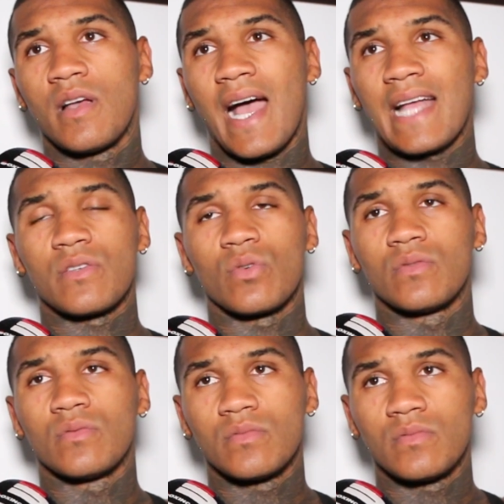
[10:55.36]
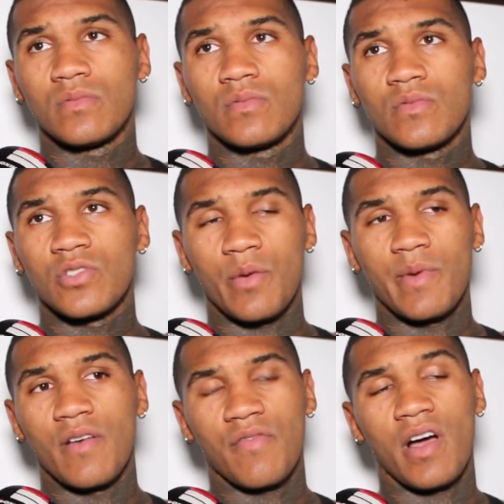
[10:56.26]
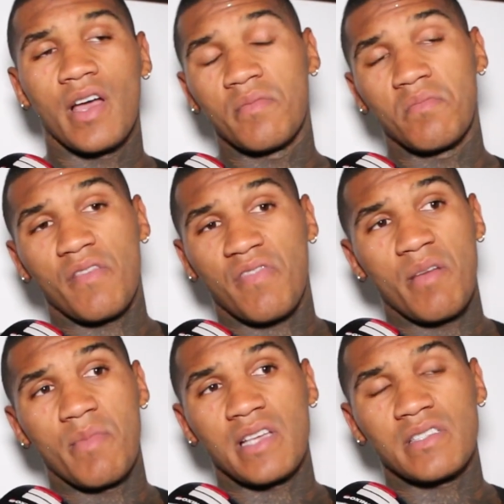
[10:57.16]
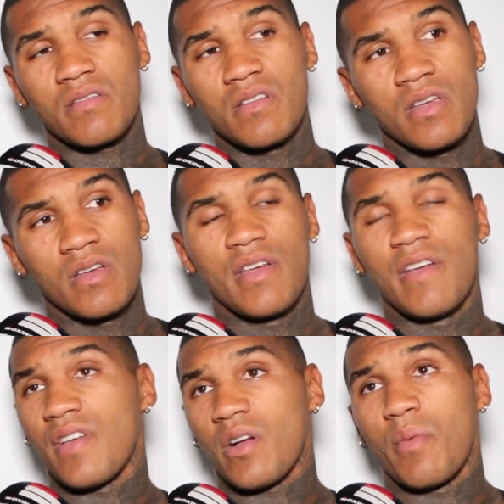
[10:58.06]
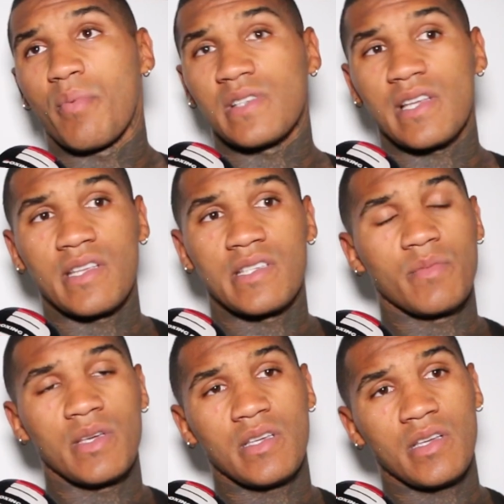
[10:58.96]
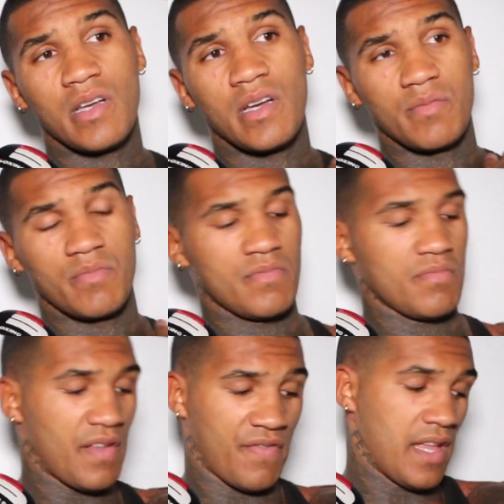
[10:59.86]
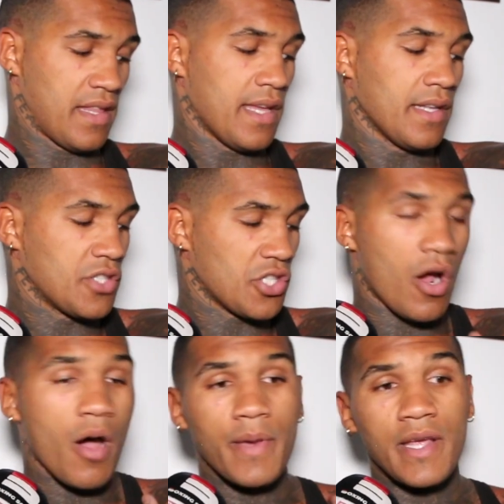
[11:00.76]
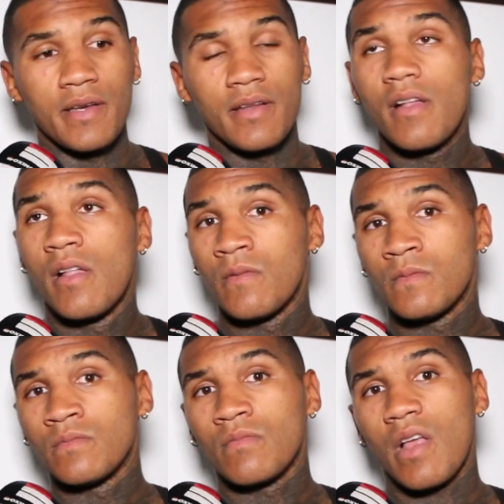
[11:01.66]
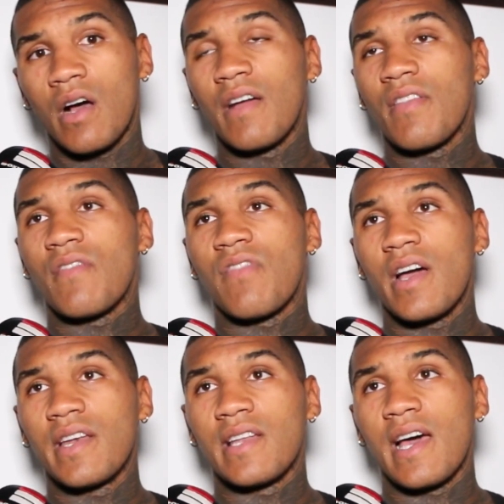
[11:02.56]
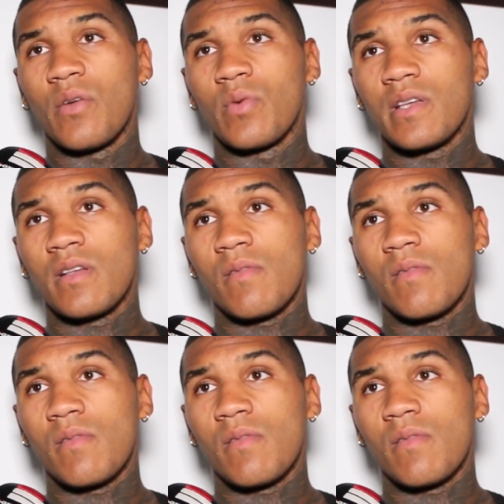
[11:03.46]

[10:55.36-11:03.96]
at all. Do you know what I mean? I'll fight him. I'll fight him next. If that got presented to me, um, if that did, do you know what I mean? I love that fight any day of the week,